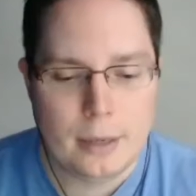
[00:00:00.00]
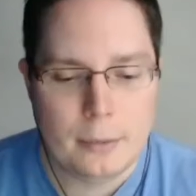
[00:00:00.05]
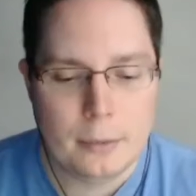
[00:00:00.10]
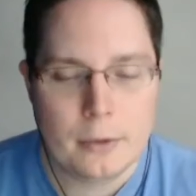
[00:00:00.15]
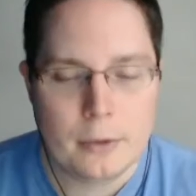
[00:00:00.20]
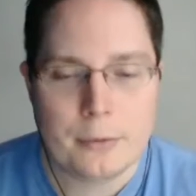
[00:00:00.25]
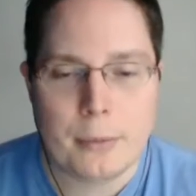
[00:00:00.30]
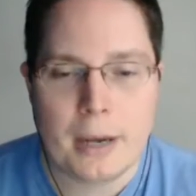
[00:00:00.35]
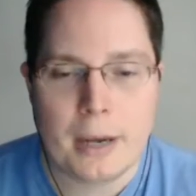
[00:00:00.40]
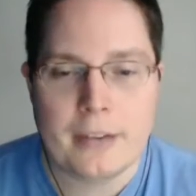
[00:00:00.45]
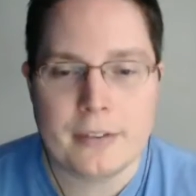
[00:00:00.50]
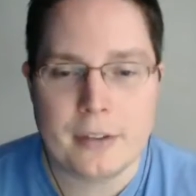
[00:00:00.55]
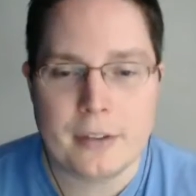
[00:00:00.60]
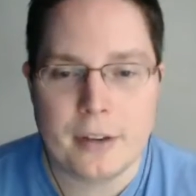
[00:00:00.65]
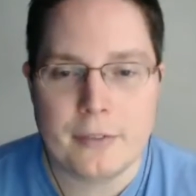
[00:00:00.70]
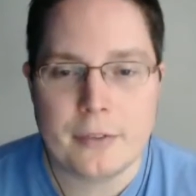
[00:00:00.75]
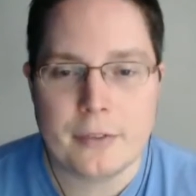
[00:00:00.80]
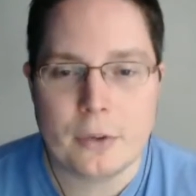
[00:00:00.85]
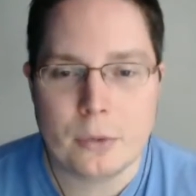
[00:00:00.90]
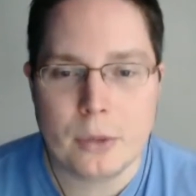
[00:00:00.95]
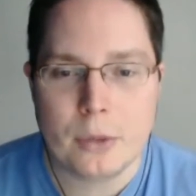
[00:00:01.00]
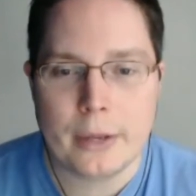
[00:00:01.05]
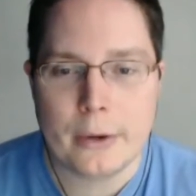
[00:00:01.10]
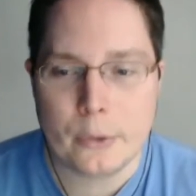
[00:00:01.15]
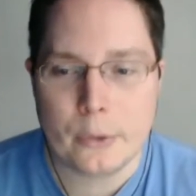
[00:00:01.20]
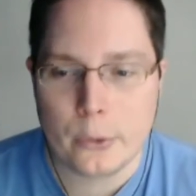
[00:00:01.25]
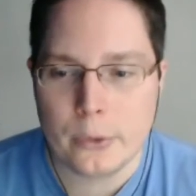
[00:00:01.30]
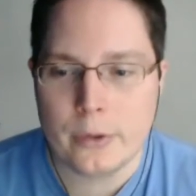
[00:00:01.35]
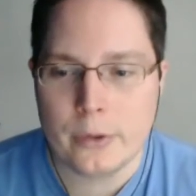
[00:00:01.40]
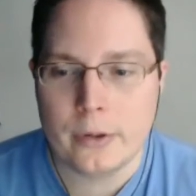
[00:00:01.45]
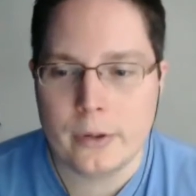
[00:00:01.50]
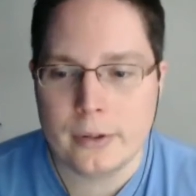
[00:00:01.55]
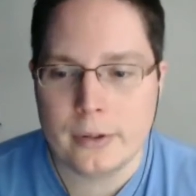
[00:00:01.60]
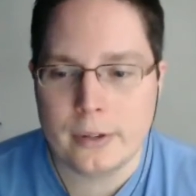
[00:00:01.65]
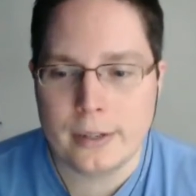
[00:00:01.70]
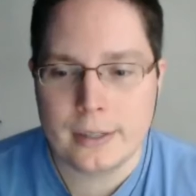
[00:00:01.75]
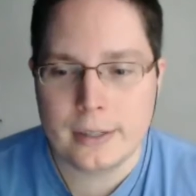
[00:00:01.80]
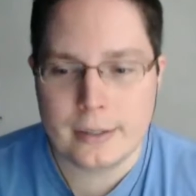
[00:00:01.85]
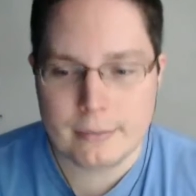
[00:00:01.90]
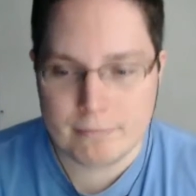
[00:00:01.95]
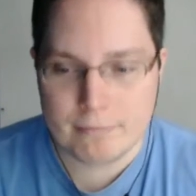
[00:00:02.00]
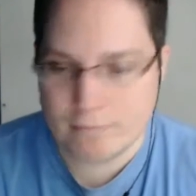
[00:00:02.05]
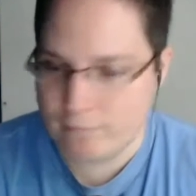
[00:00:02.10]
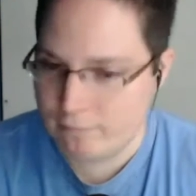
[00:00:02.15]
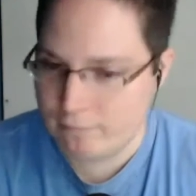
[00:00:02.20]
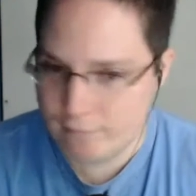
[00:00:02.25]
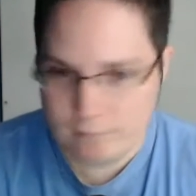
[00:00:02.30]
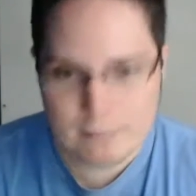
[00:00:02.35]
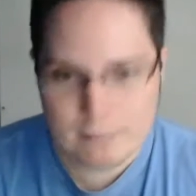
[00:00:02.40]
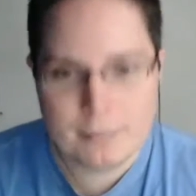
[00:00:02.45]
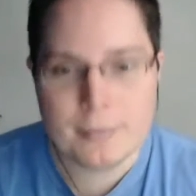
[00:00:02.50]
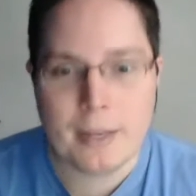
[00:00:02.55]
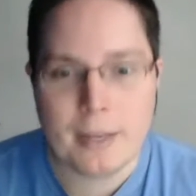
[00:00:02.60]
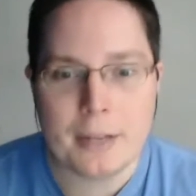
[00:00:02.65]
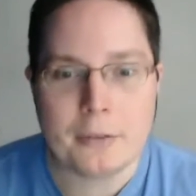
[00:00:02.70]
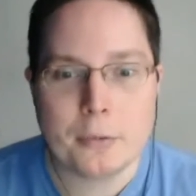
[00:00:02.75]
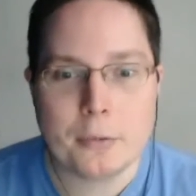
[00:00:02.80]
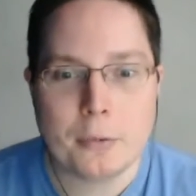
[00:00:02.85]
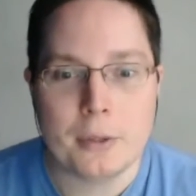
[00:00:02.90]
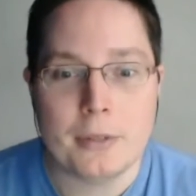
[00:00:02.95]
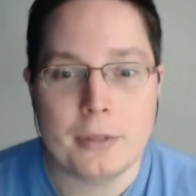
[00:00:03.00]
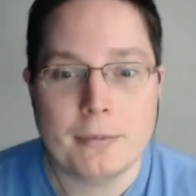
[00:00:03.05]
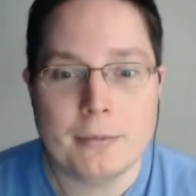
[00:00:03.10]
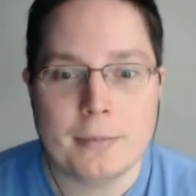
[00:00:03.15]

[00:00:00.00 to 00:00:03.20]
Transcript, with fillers: Whereas my stuff, you like horror and that's what,